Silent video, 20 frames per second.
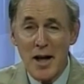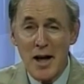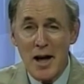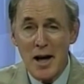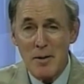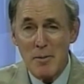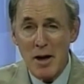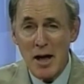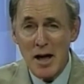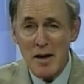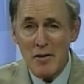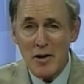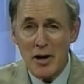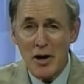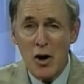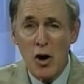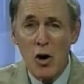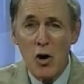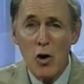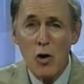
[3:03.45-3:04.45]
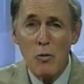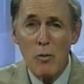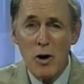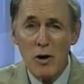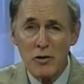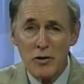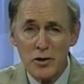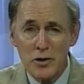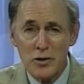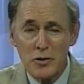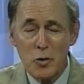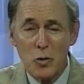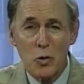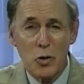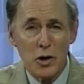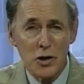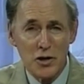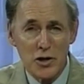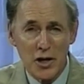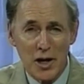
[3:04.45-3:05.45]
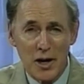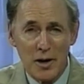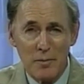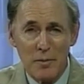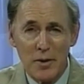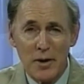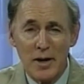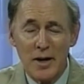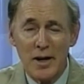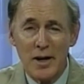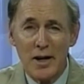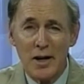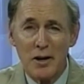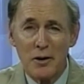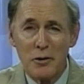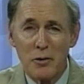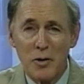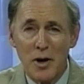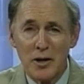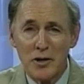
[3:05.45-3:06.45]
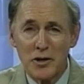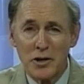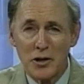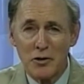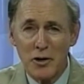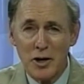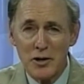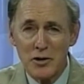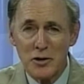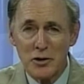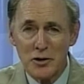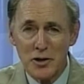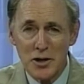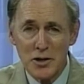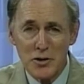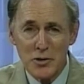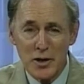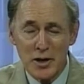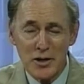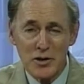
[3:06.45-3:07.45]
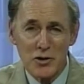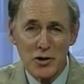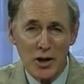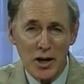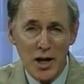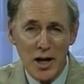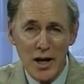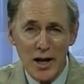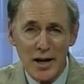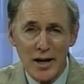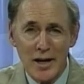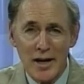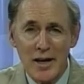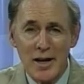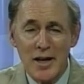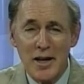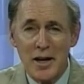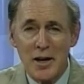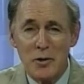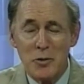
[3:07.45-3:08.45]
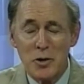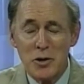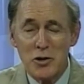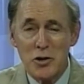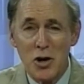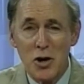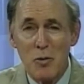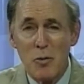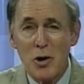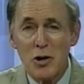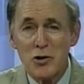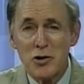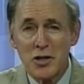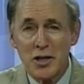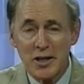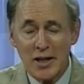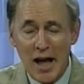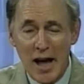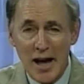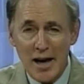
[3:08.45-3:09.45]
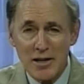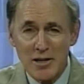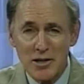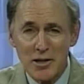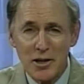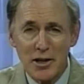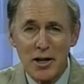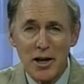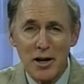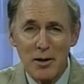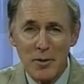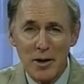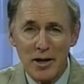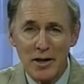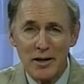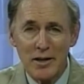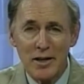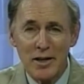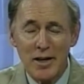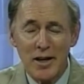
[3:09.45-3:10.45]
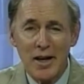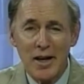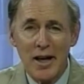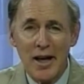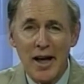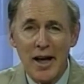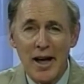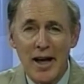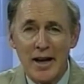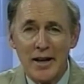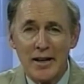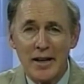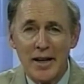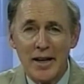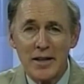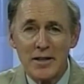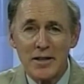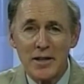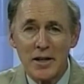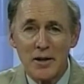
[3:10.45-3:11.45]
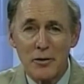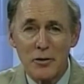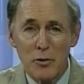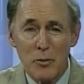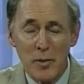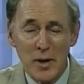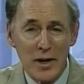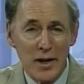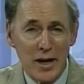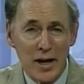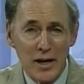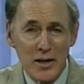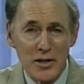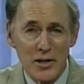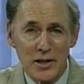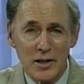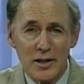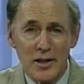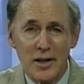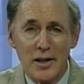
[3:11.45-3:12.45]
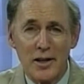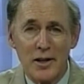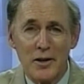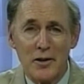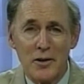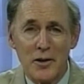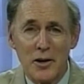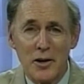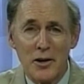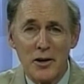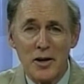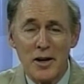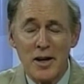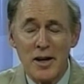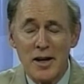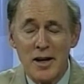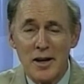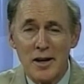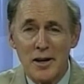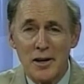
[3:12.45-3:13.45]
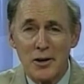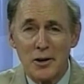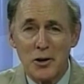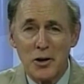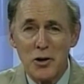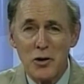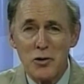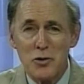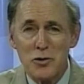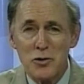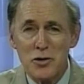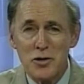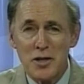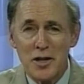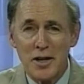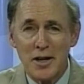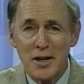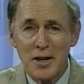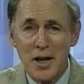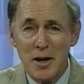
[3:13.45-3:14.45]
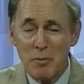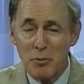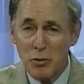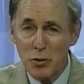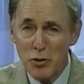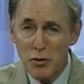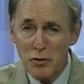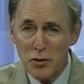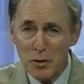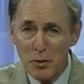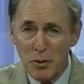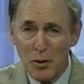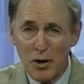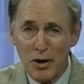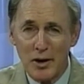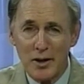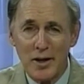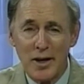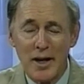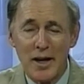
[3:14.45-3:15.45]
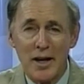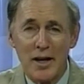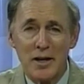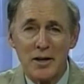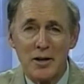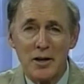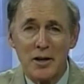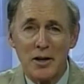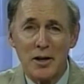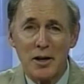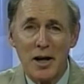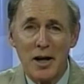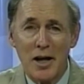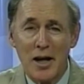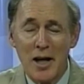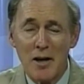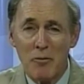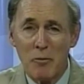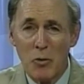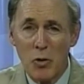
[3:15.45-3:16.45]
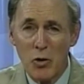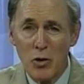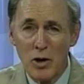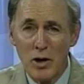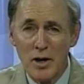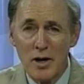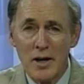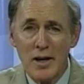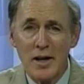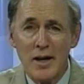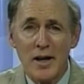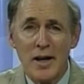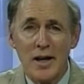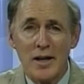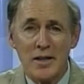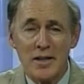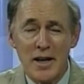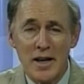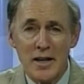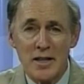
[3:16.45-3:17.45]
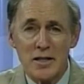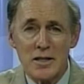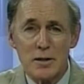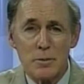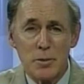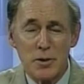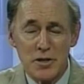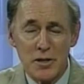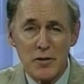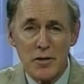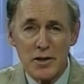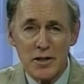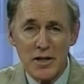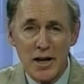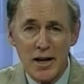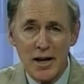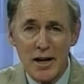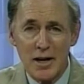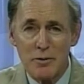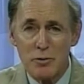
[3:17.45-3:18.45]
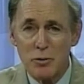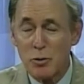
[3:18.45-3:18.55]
I'm having a homeowners workshop throughout the congressional district in July in which homeowners can actually come in and get, through mitigation, their uh, loans uh, improved upon. And uh, I'll have more and dates and specific times.